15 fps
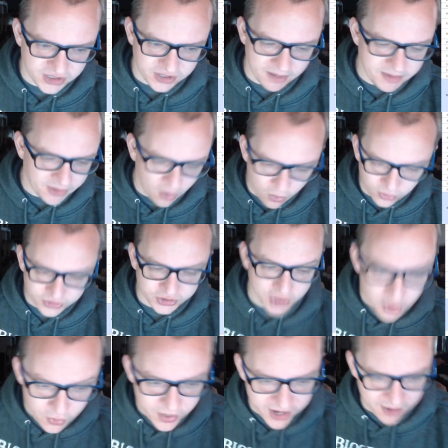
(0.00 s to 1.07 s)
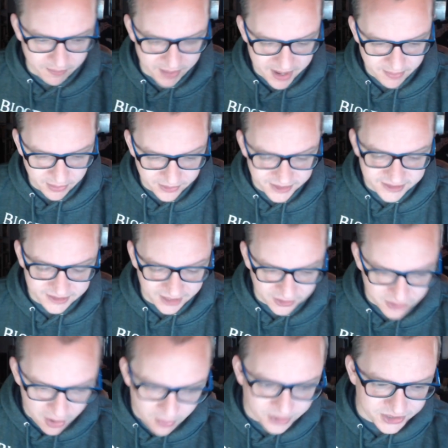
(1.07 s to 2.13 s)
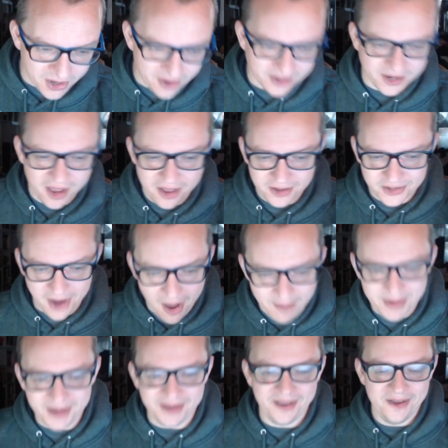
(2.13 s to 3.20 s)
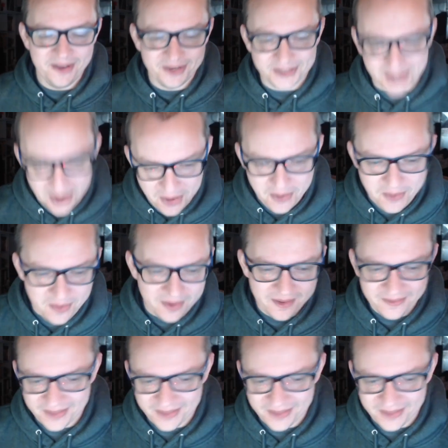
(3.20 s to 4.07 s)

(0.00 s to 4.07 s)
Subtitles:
I mean, the whole zoo here, people. This is like Noah's Ark coming to the